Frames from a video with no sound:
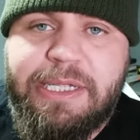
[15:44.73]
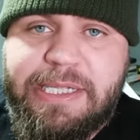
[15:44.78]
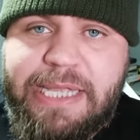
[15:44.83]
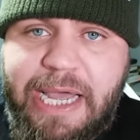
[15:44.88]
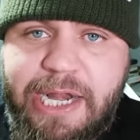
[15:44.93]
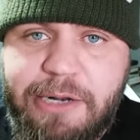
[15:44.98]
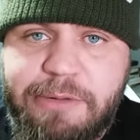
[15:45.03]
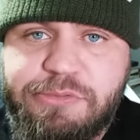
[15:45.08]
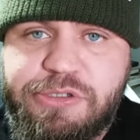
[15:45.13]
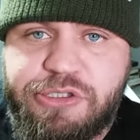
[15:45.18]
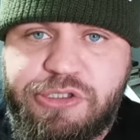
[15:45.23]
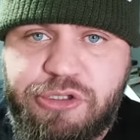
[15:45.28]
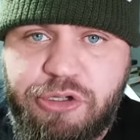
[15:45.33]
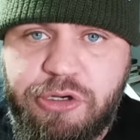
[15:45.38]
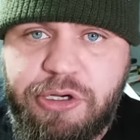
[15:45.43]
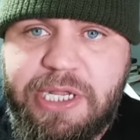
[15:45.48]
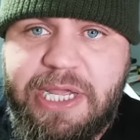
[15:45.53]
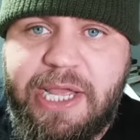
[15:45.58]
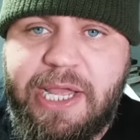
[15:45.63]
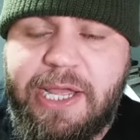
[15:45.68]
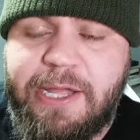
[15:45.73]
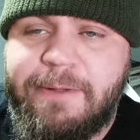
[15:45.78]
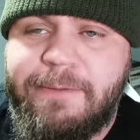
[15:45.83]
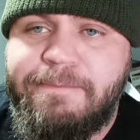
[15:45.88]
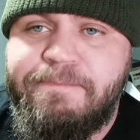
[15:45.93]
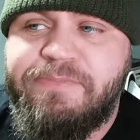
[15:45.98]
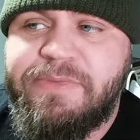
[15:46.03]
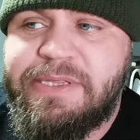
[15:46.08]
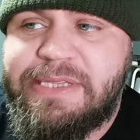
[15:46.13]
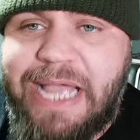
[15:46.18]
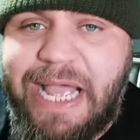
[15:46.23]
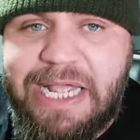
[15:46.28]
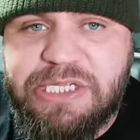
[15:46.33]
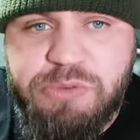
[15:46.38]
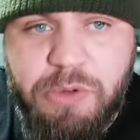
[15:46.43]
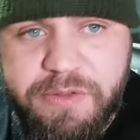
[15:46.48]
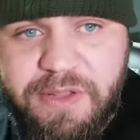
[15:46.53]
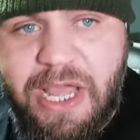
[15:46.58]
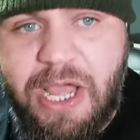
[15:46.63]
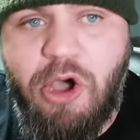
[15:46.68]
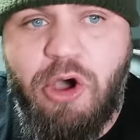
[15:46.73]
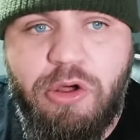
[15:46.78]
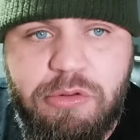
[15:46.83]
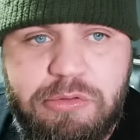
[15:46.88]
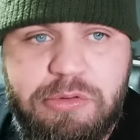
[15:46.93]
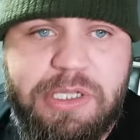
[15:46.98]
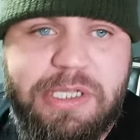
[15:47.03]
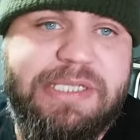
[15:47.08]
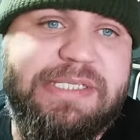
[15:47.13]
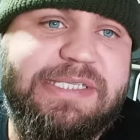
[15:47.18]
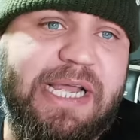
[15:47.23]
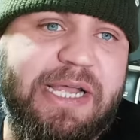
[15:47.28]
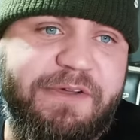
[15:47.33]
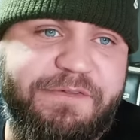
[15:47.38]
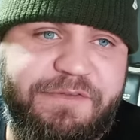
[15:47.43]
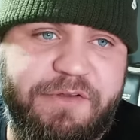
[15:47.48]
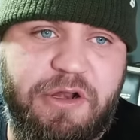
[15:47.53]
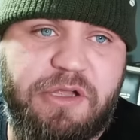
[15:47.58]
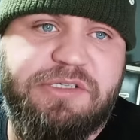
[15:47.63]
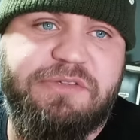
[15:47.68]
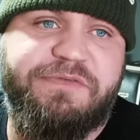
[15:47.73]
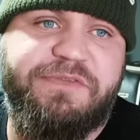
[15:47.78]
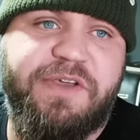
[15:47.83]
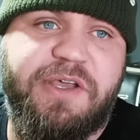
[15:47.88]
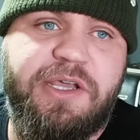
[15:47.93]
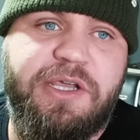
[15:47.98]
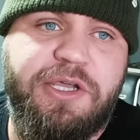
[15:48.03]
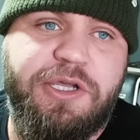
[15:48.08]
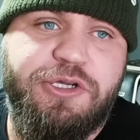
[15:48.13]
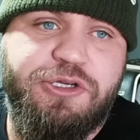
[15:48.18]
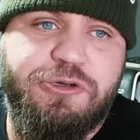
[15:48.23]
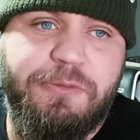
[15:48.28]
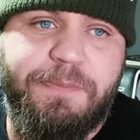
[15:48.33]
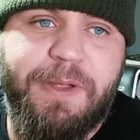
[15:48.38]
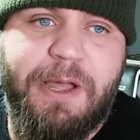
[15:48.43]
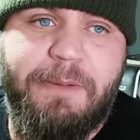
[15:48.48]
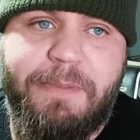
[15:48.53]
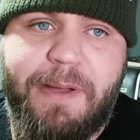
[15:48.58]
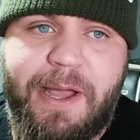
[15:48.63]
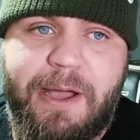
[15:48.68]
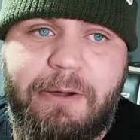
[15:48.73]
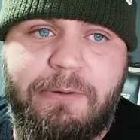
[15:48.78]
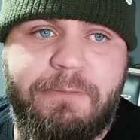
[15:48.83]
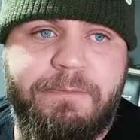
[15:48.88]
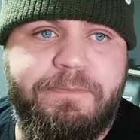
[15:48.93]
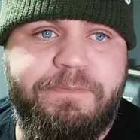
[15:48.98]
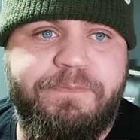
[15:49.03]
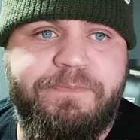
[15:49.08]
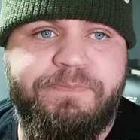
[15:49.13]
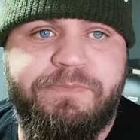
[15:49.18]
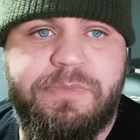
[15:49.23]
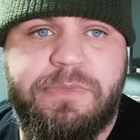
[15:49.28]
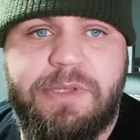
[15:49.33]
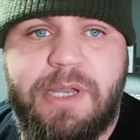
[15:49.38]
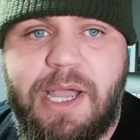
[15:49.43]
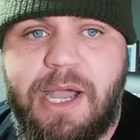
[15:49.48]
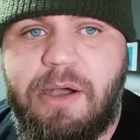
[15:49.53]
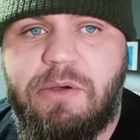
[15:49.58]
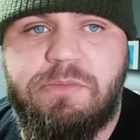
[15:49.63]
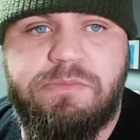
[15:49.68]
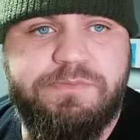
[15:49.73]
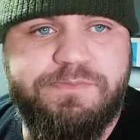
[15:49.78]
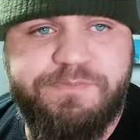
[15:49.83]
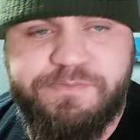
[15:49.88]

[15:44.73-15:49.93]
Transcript: Get them to study it. That's what that whole entire philosophy should be about. Now,